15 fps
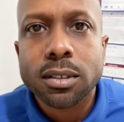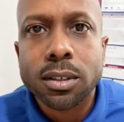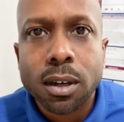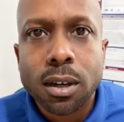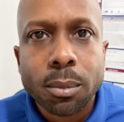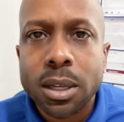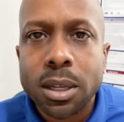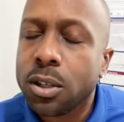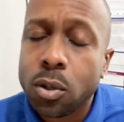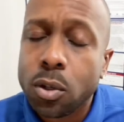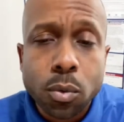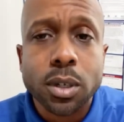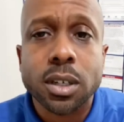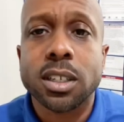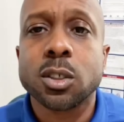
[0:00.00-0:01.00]
You know what I mean?
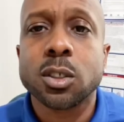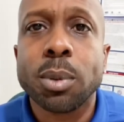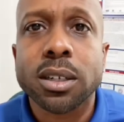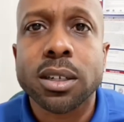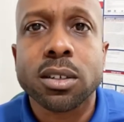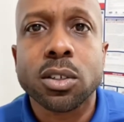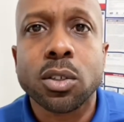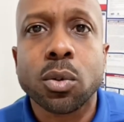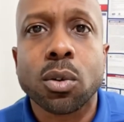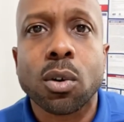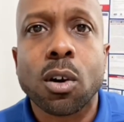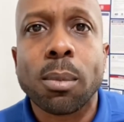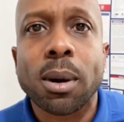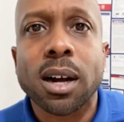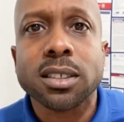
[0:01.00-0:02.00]
You wouldn't expect her to do it
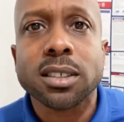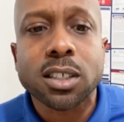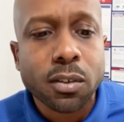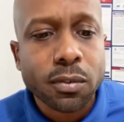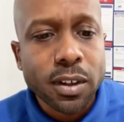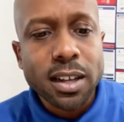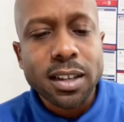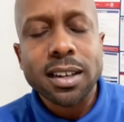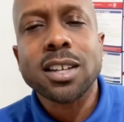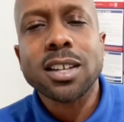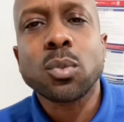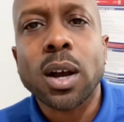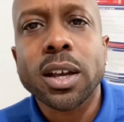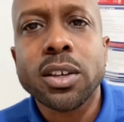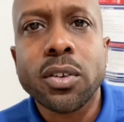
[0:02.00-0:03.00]
all by herself.
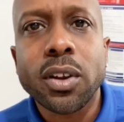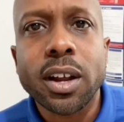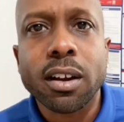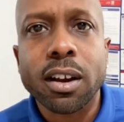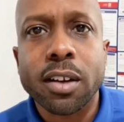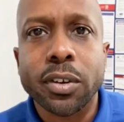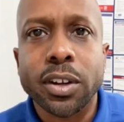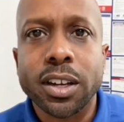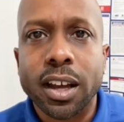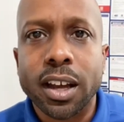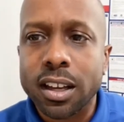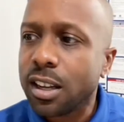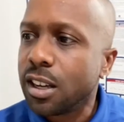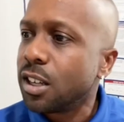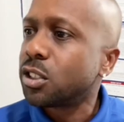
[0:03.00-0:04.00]
That's why you there every
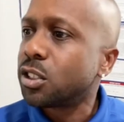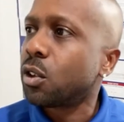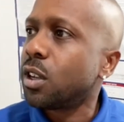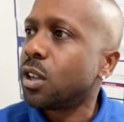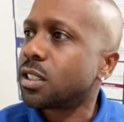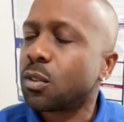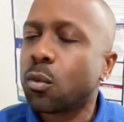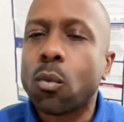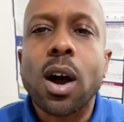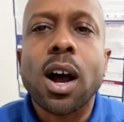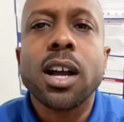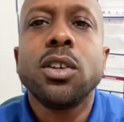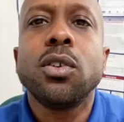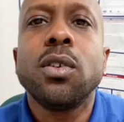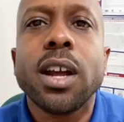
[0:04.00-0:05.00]
day. So listen,
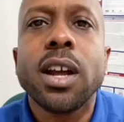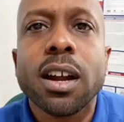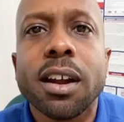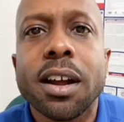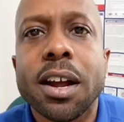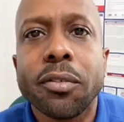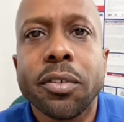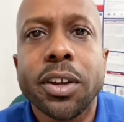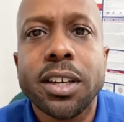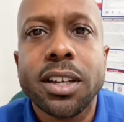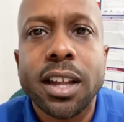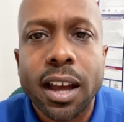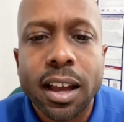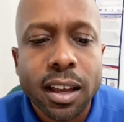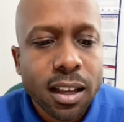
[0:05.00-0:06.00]
while you there every
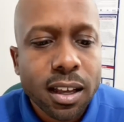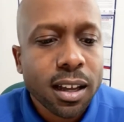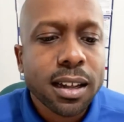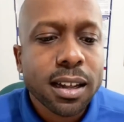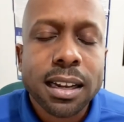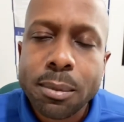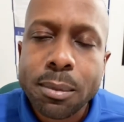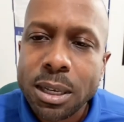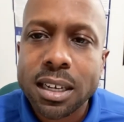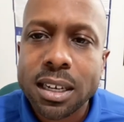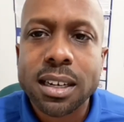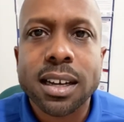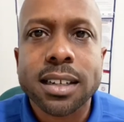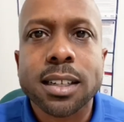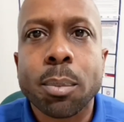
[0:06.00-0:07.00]
day, let me
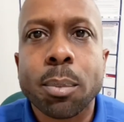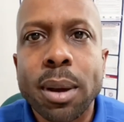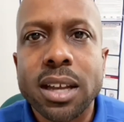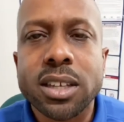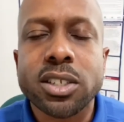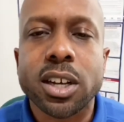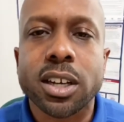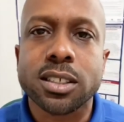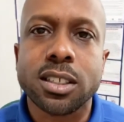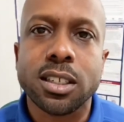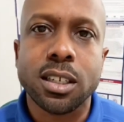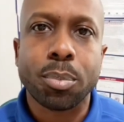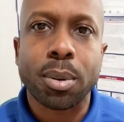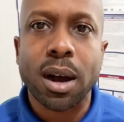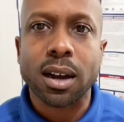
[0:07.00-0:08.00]
connect a paycheck to
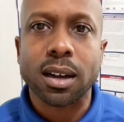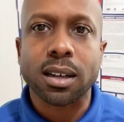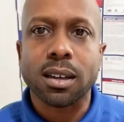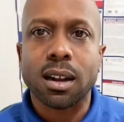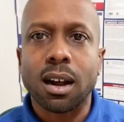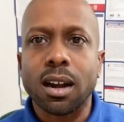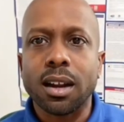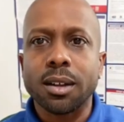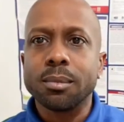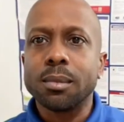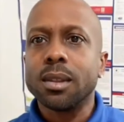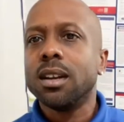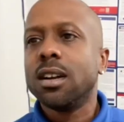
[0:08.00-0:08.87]
your pocket. All right?